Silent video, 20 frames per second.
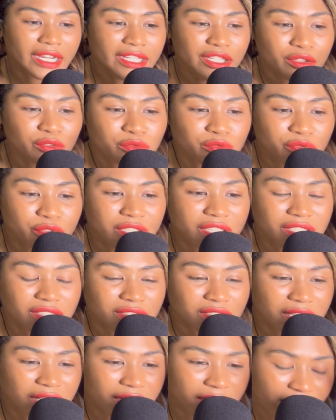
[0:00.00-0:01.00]
I didn't
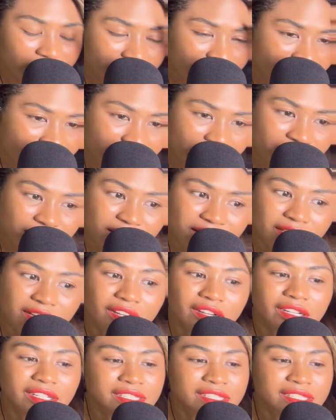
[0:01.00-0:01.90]
realize the